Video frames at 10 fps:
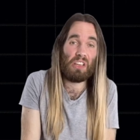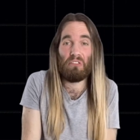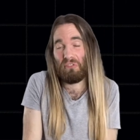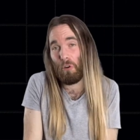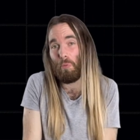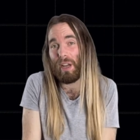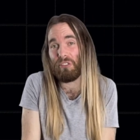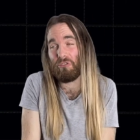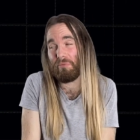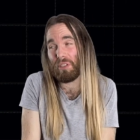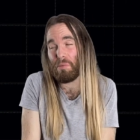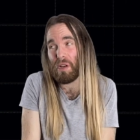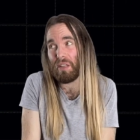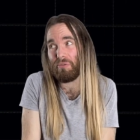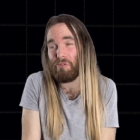or 4 bedrooms and a
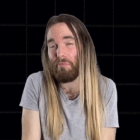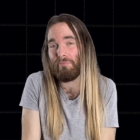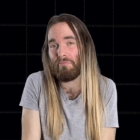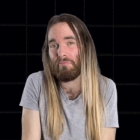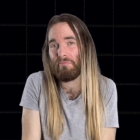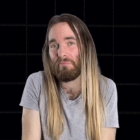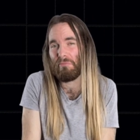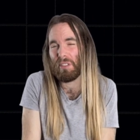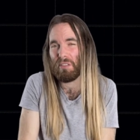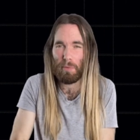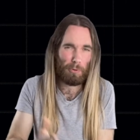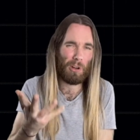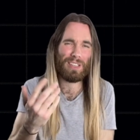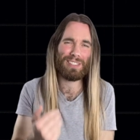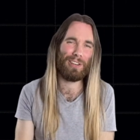bathroom. And the
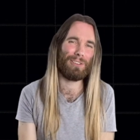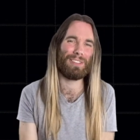price goes